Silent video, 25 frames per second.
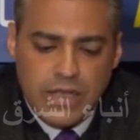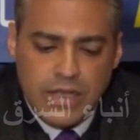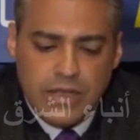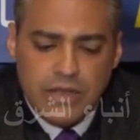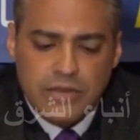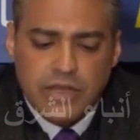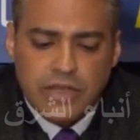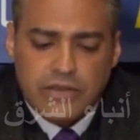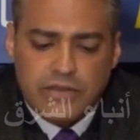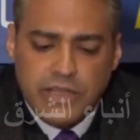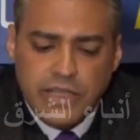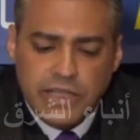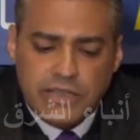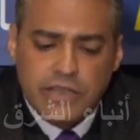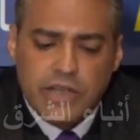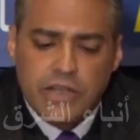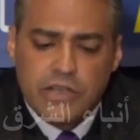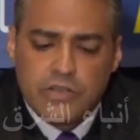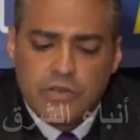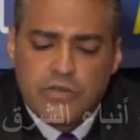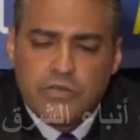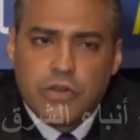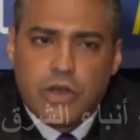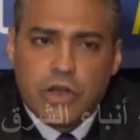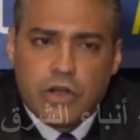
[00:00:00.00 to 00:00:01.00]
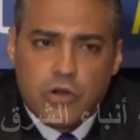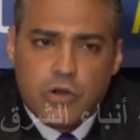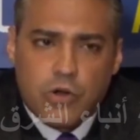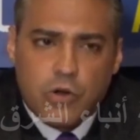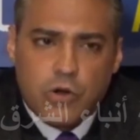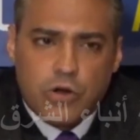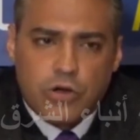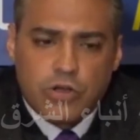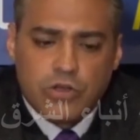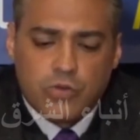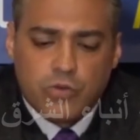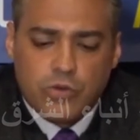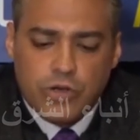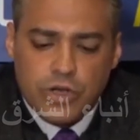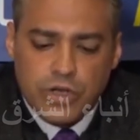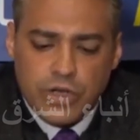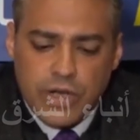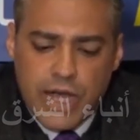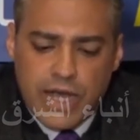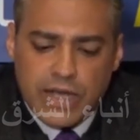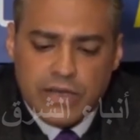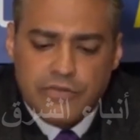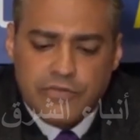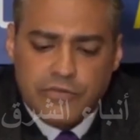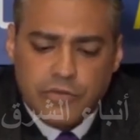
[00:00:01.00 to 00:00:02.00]
The details of the accord were
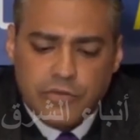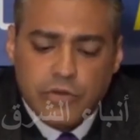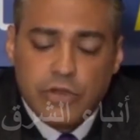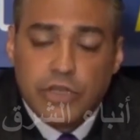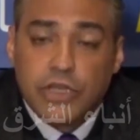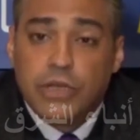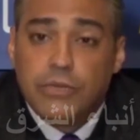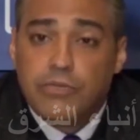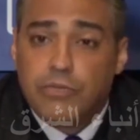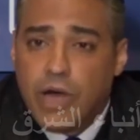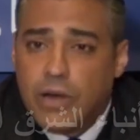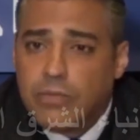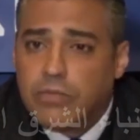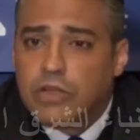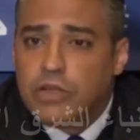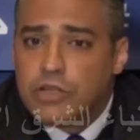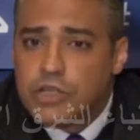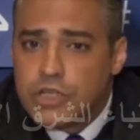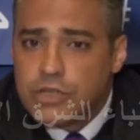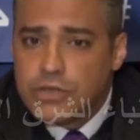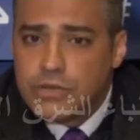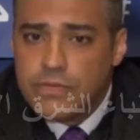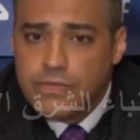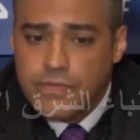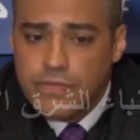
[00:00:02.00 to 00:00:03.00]
not fully published.